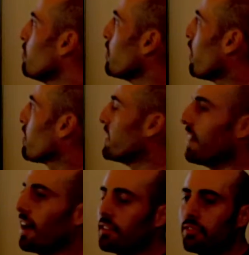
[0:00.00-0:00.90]
We want to be
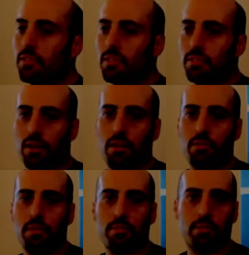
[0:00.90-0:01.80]
nice,
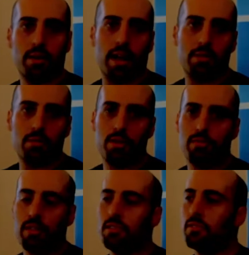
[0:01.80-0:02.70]
so feel free to ask
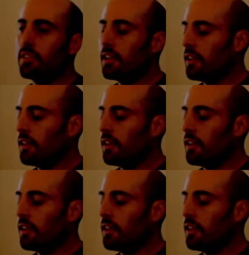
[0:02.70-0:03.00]
questions.